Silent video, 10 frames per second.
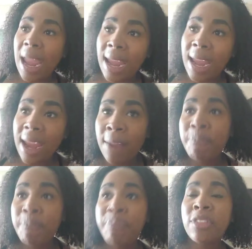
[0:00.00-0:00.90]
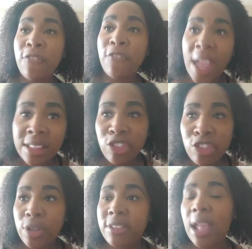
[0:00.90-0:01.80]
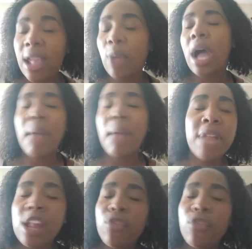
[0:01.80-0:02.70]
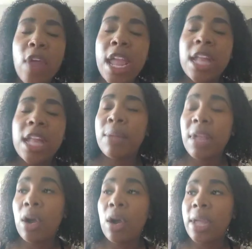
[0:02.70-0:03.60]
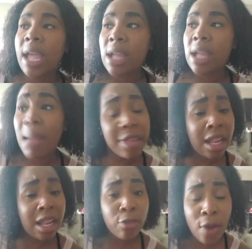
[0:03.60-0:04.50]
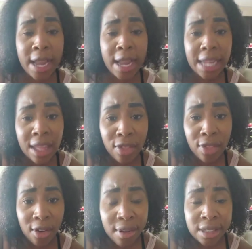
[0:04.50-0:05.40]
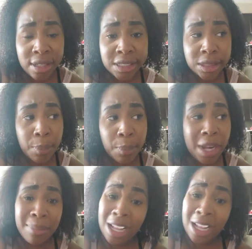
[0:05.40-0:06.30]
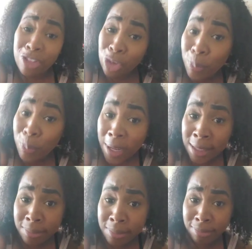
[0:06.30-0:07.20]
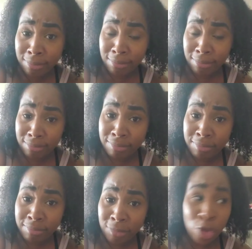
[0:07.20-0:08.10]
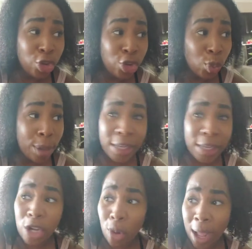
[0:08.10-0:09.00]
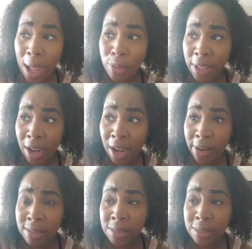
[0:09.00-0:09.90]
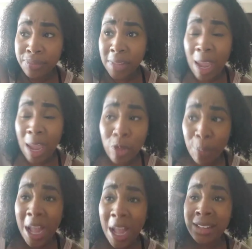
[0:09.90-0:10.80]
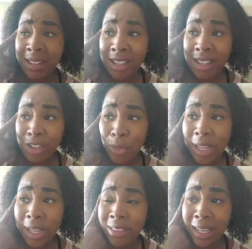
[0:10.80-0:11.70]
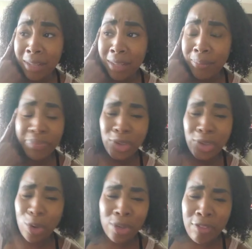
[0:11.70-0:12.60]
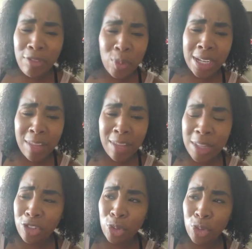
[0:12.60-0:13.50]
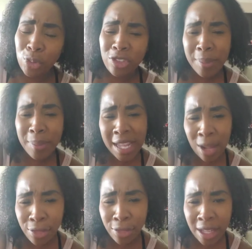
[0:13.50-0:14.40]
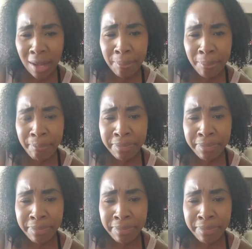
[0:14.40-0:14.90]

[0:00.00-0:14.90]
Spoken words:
And the fact that you could say, well, I'm not afraid. I'm not afraid either, but I'm not stupid. So you want me to go out there and with my deductive reasoning, you don't even want to give me the tools to be healthy?